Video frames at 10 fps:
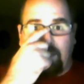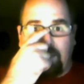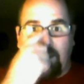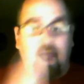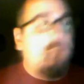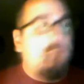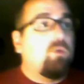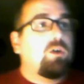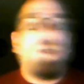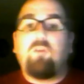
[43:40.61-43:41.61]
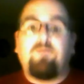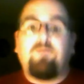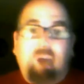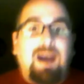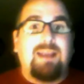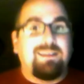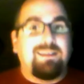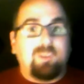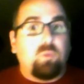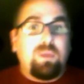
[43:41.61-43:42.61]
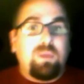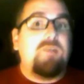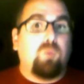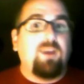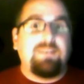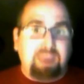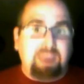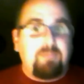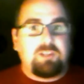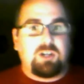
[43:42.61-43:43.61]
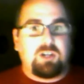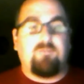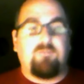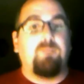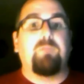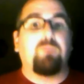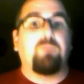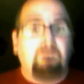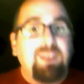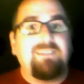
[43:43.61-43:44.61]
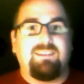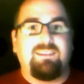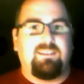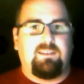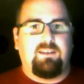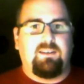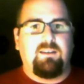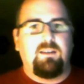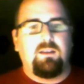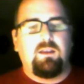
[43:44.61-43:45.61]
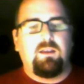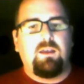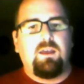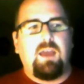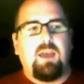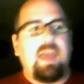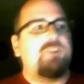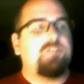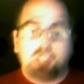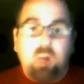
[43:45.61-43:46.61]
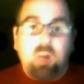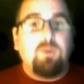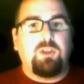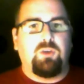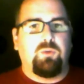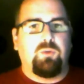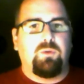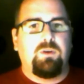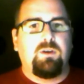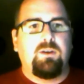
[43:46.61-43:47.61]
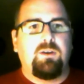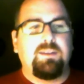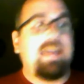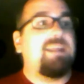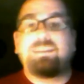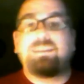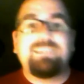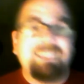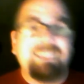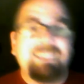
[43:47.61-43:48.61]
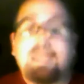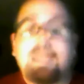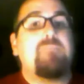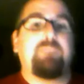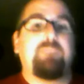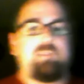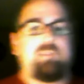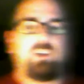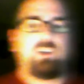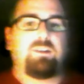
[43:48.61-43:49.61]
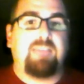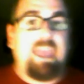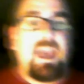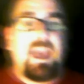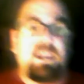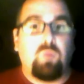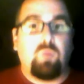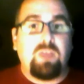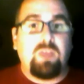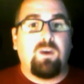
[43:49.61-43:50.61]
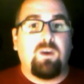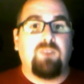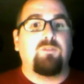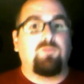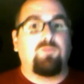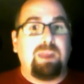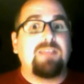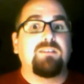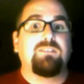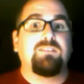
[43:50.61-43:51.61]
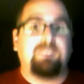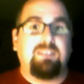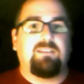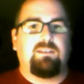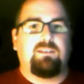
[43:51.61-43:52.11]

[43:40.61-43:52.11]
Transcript: I will go find the week one depth chart from the preseason and show you that it is the same depth chart they had in week one of the regular season.